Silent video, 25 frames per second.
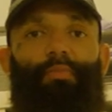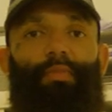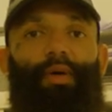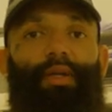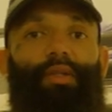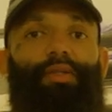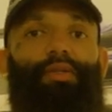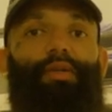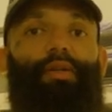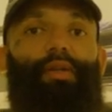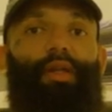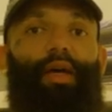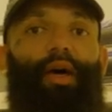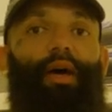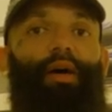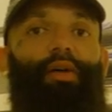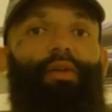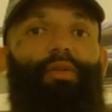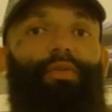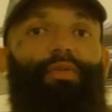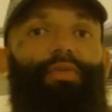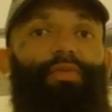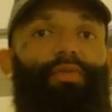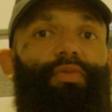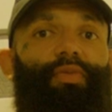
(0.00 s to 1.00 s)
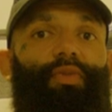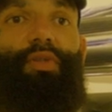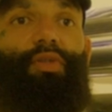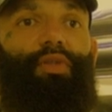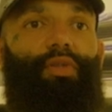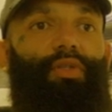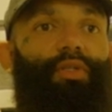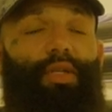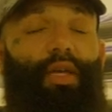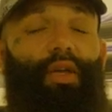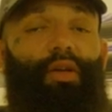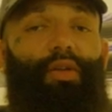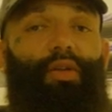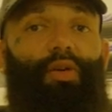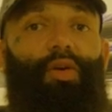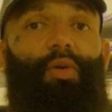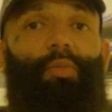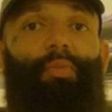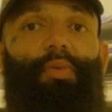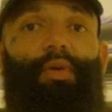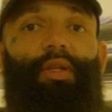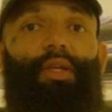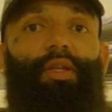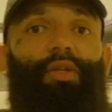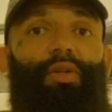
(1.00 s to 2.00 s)
mental health had just taken a
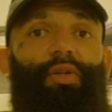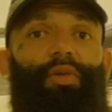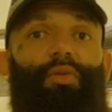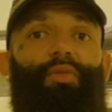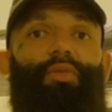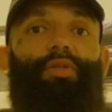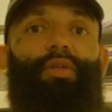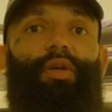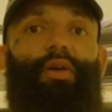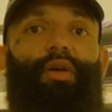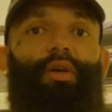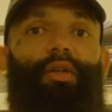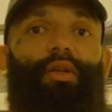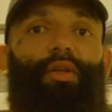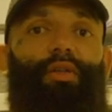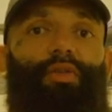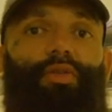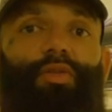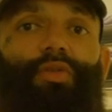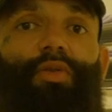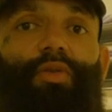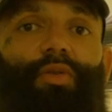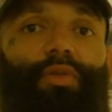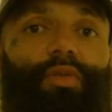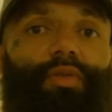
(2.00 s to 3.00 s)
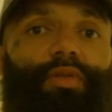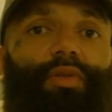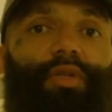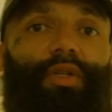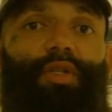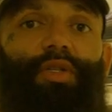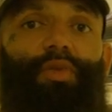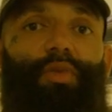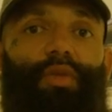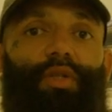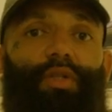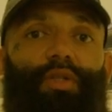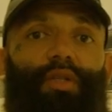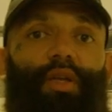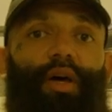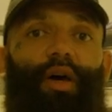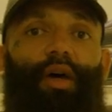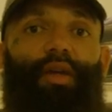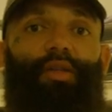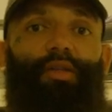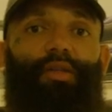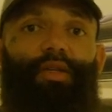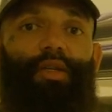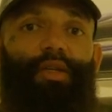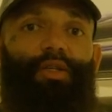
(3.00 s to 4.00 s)
complete U-turn in school since we
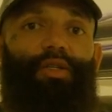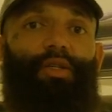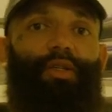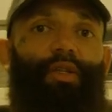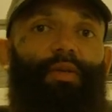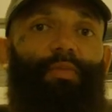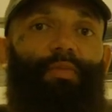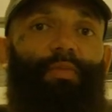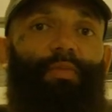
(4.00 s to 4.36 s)
started teaching